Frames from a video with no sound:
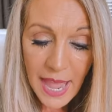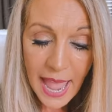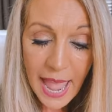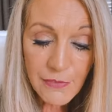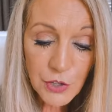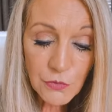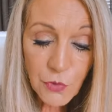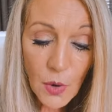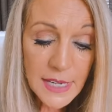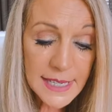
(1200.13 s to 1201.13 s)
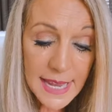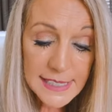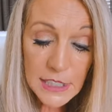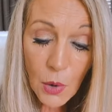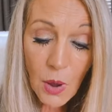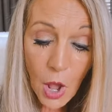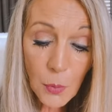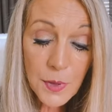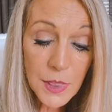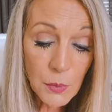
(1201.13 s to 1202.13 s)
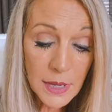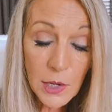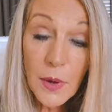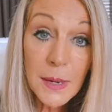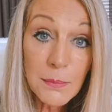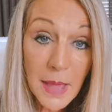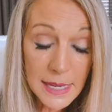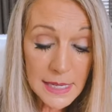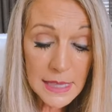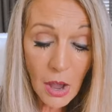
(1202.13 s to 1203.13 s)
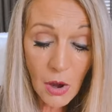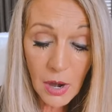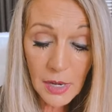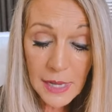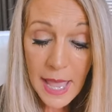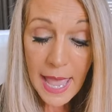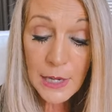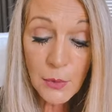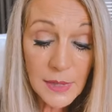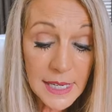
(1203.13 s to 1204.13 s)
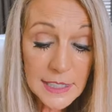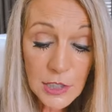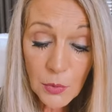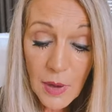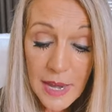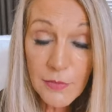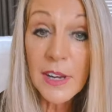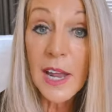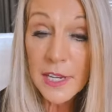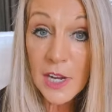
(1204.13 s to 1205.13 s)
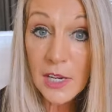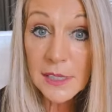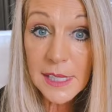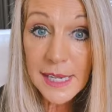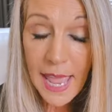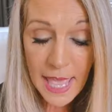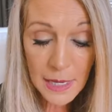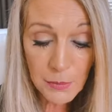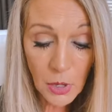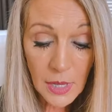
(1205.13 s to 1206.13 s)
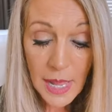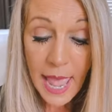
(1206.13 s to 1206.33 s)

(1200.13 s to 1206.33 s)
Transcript: After 40 days, Noah opened the window he had made in the ark, and he released a raven, an unclean animal,